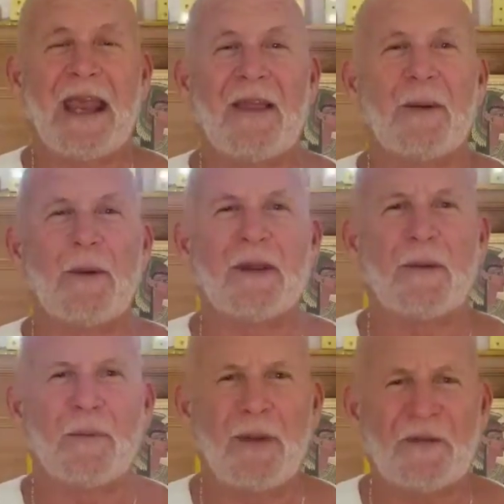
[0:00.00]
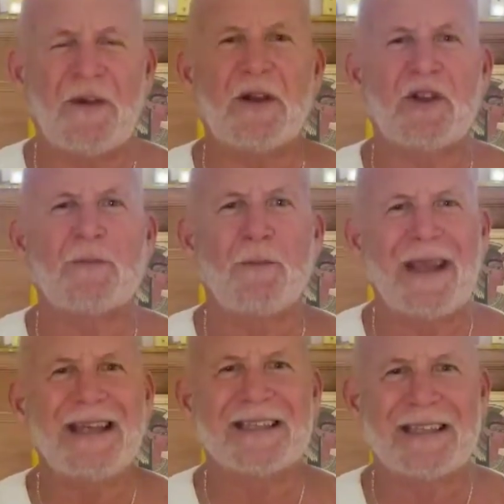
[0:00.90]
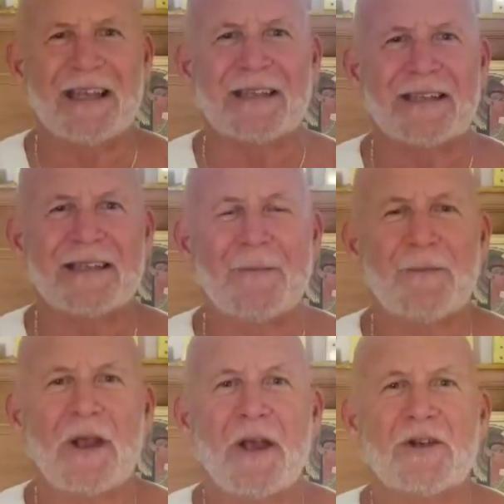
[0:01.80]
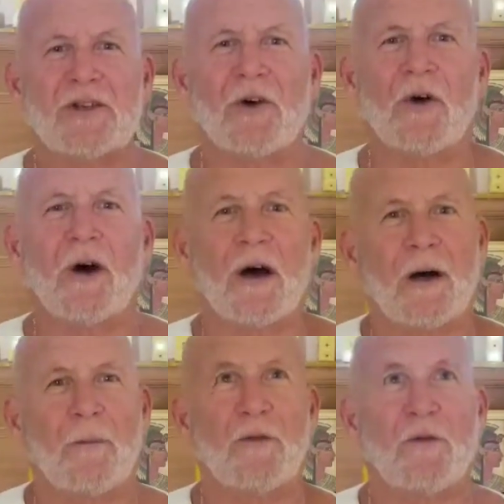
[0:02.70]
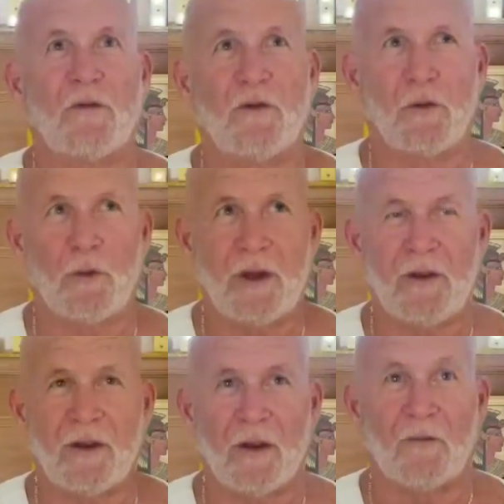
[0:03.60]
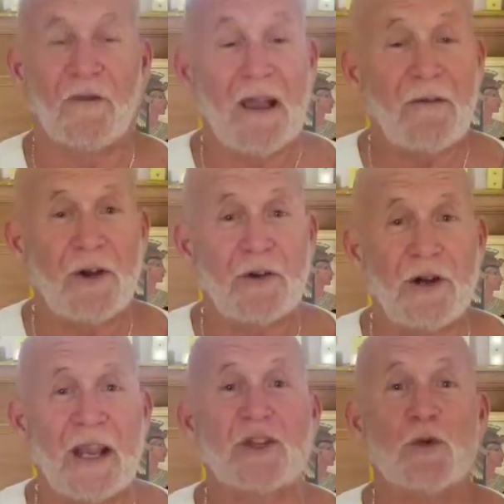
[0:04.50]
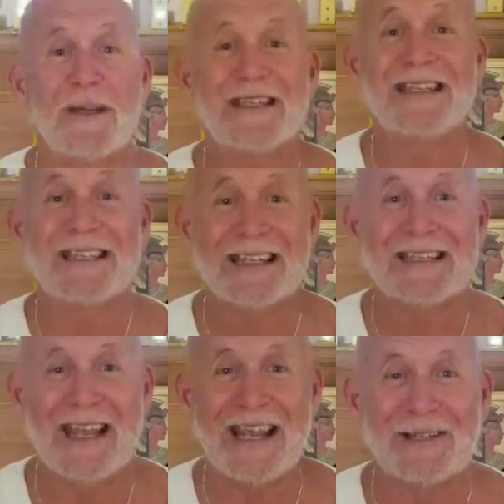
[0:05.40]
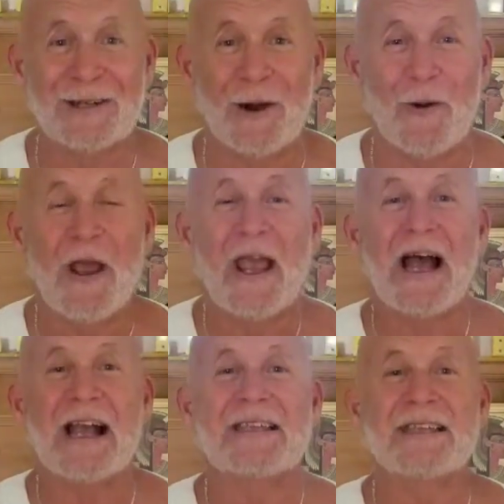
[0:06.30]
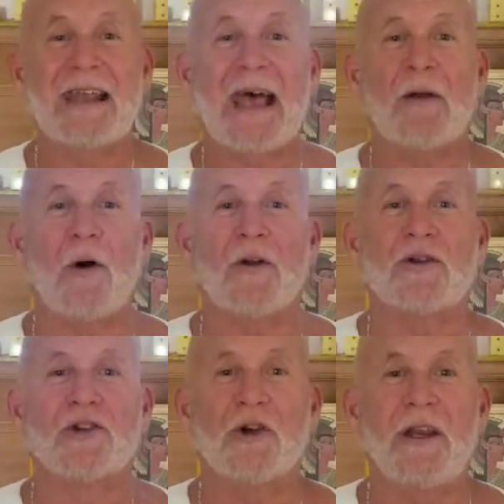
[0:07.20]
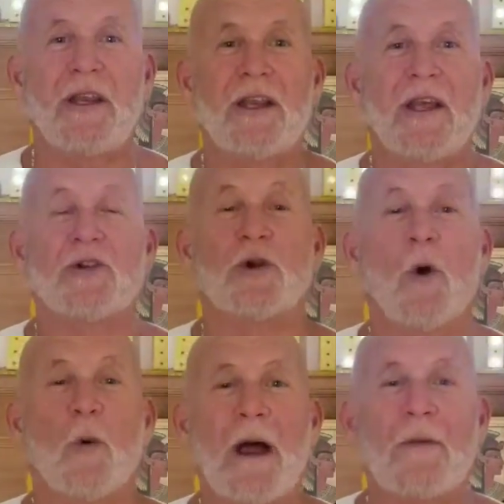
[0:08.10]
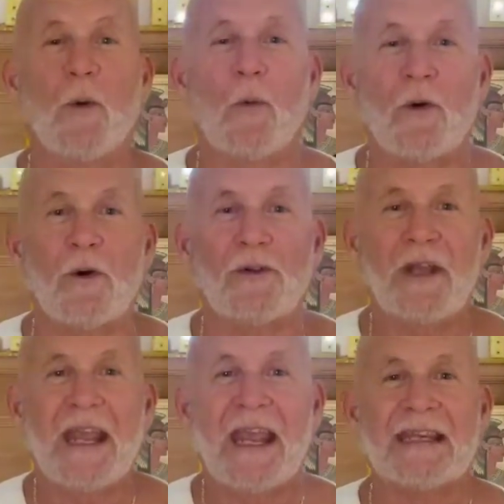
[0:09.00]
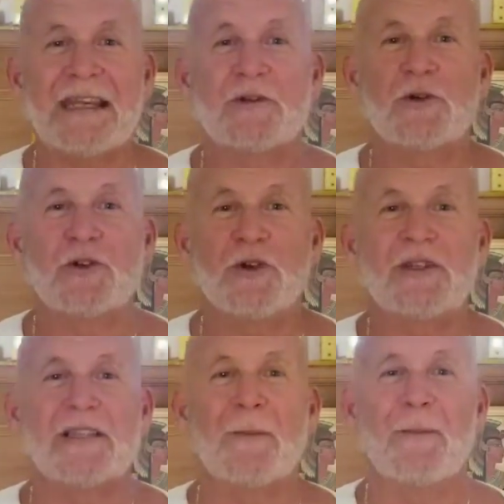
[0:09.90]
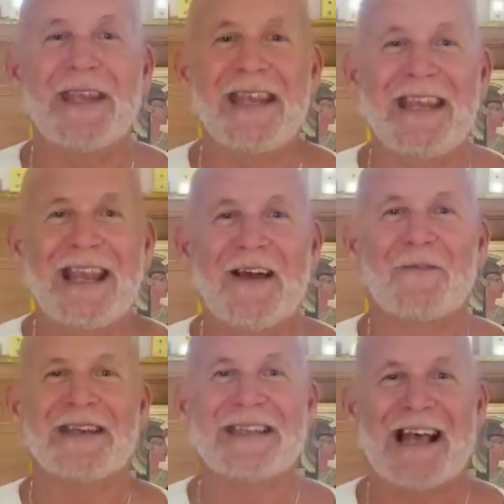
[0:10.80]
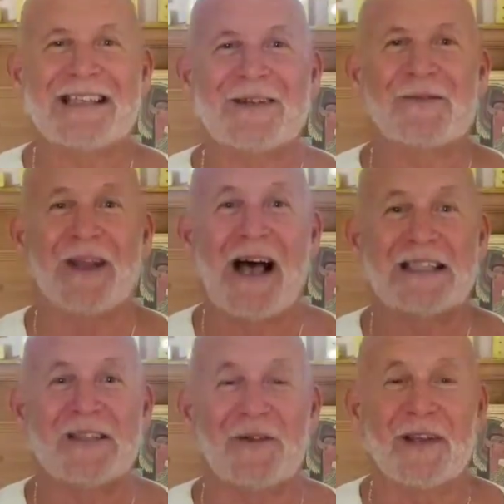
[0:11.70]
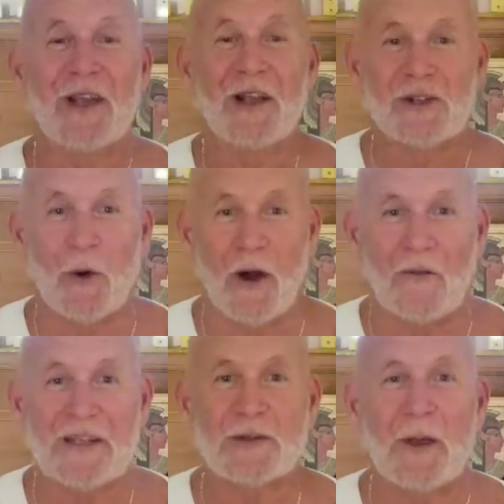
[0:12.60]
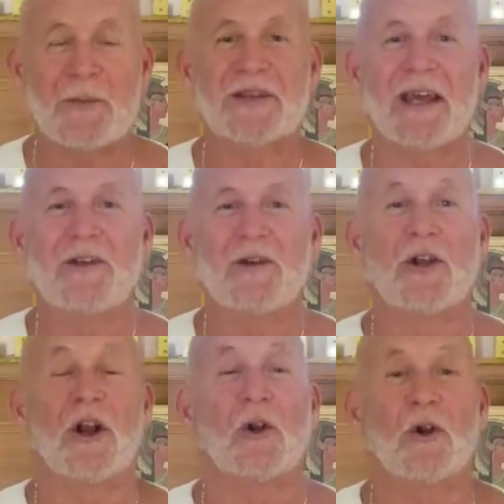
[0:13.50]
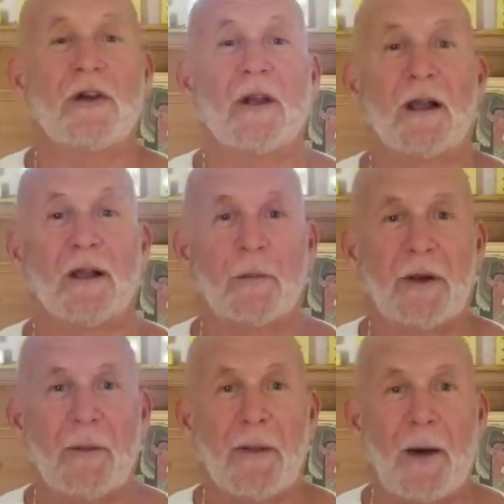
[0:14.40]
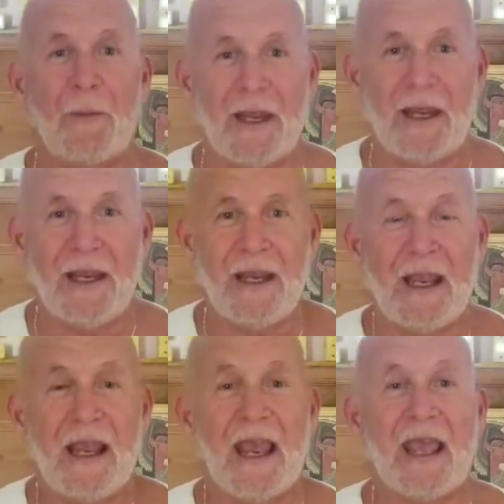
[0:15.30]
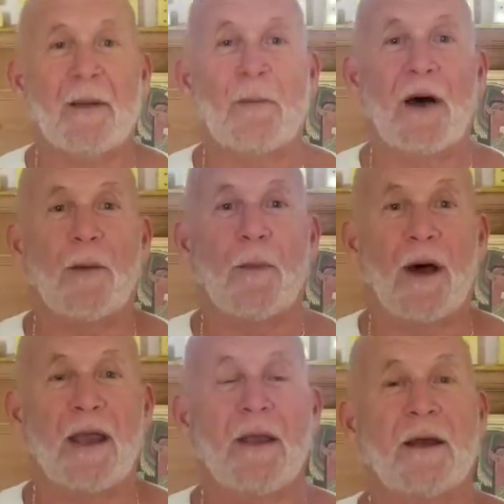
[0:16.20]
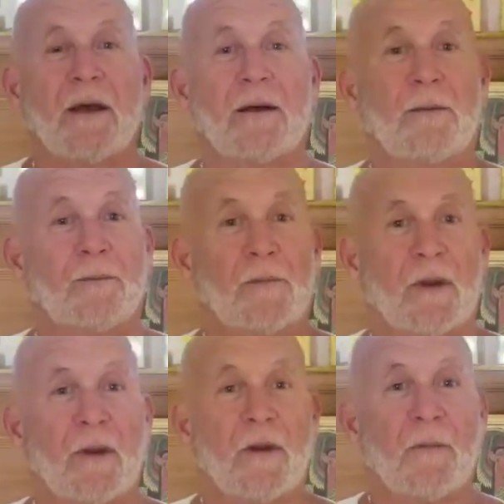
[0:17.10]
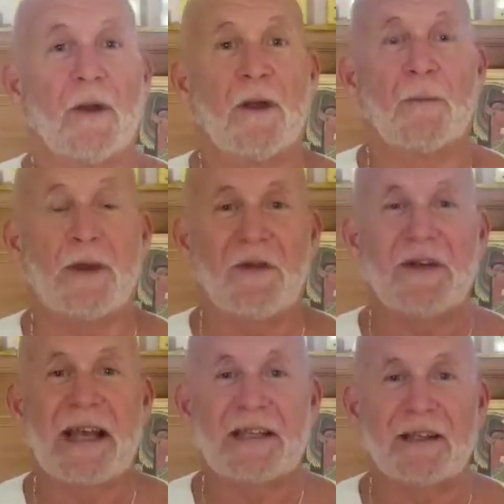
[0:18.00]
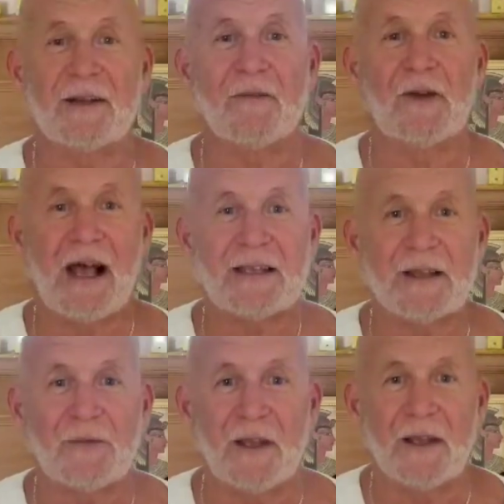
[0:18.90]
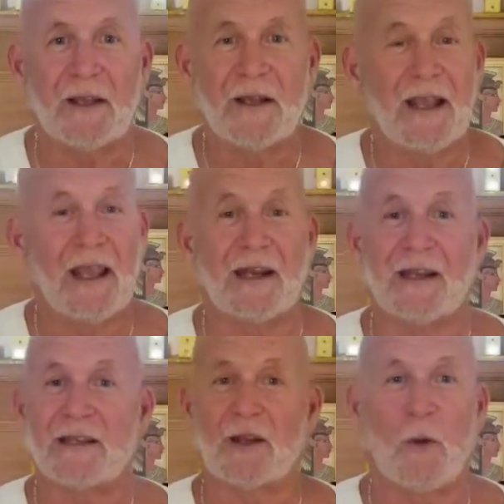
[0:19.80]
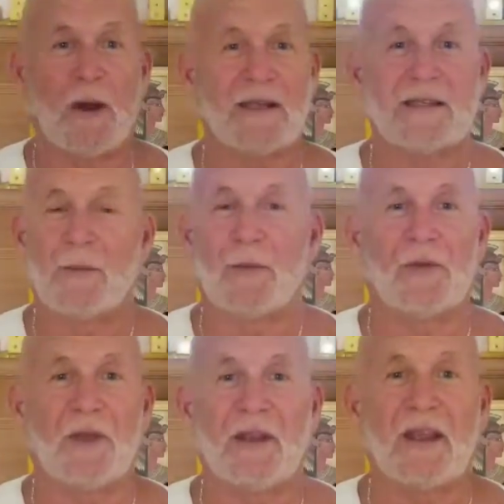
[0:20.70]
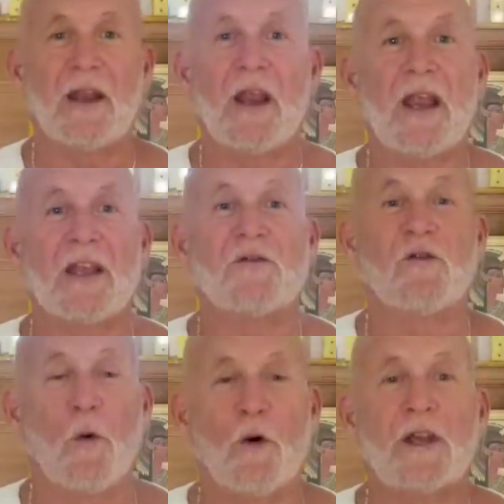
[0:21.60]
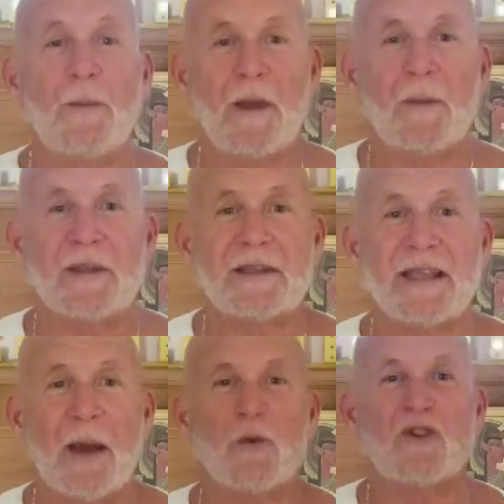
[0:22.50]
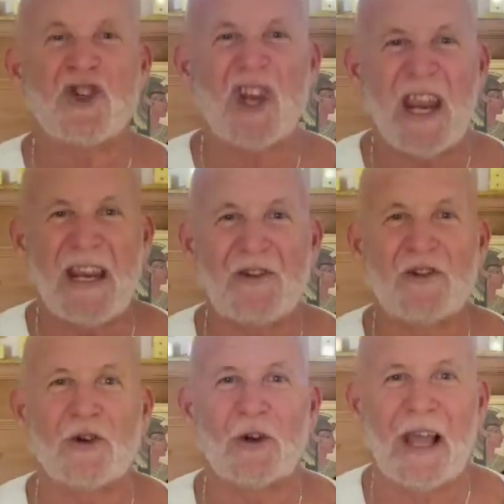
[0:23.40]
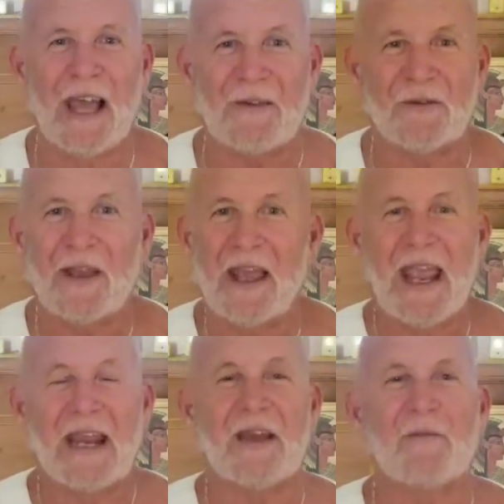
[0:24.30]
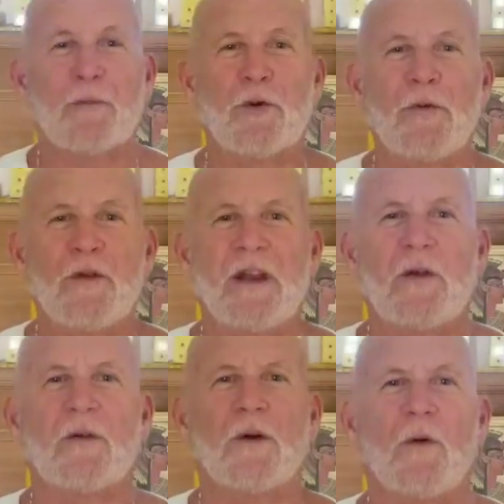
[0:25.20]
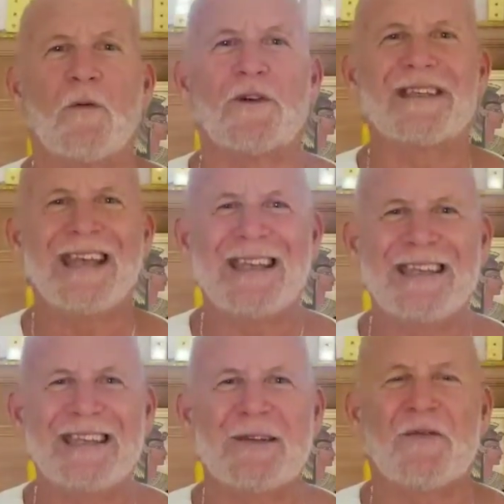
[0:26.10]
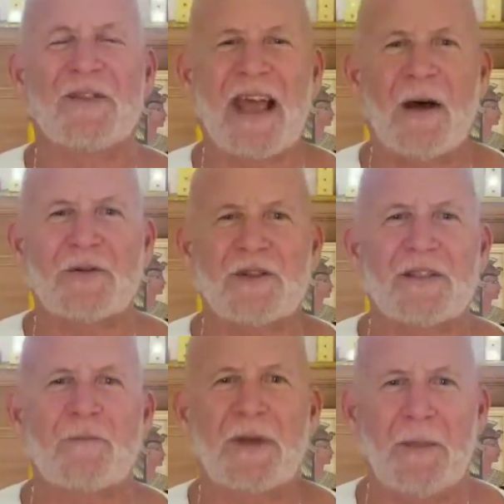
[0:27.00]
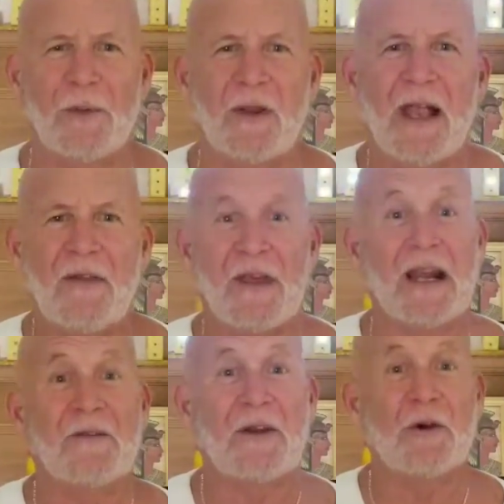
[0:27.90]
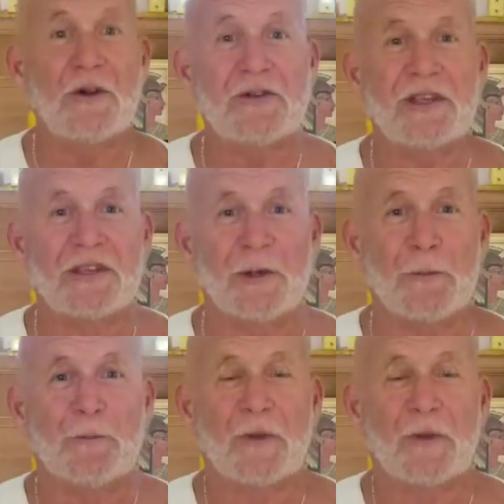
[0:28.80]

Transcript: And the, the epiphany just made sense. So um, three, uh, five hundred twenty-six days ago, I set out on a journey to go around the world and introduce the Be Fantastic Philosophy. So on this website, you're going to learn a little bit about me and about my um, Be Fantastic Philosophy. And it's a quite simple thing that it's four commitments that will change your life. And I've proven it over tens of thousands of people that I've introduced it to.